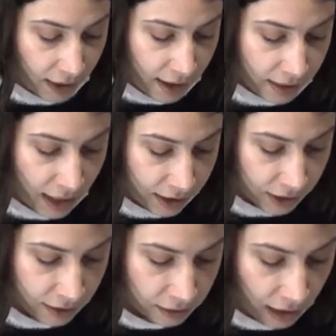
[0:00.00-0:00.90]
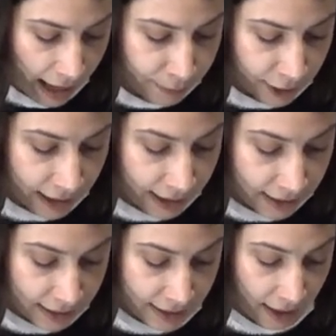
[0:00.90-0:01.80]
The National
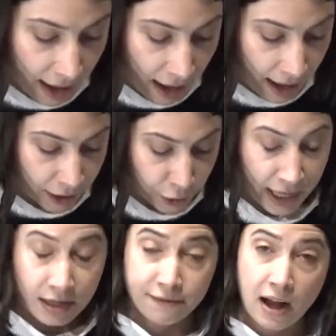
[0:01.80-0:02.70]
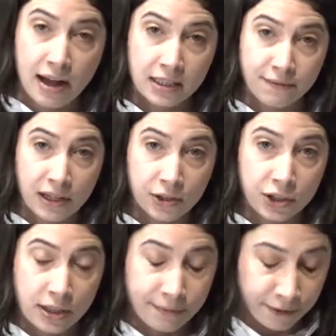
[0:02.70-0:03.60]
Library's uh, Creative Arts
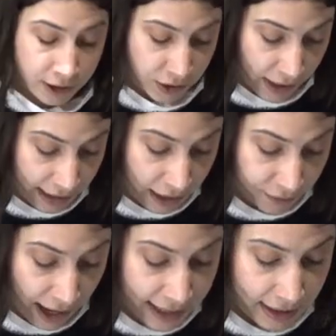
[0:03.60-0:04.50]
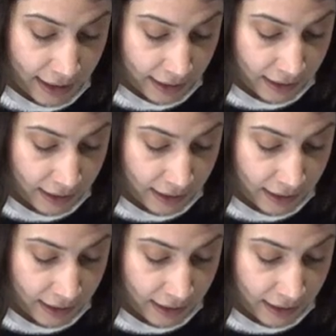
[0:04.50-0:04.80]
Fellowship for Australian Writing,